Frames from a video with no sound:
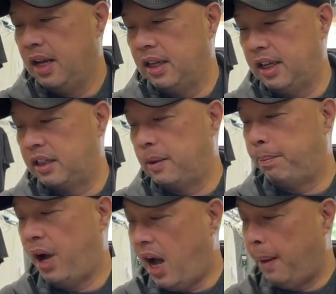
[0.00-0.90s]
like the
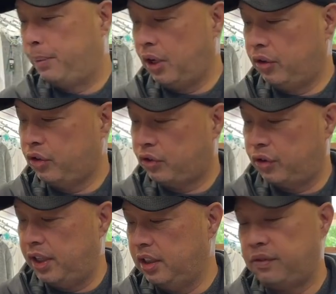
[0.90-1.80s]
popular
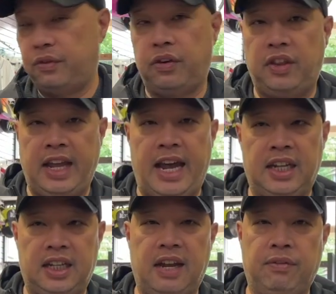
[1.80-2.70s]
strings for that
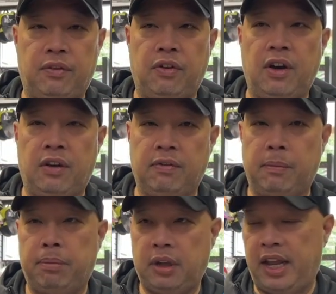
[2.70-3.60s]
level of a
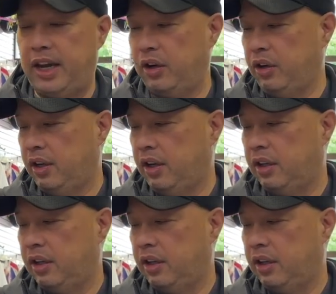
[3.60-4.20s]
player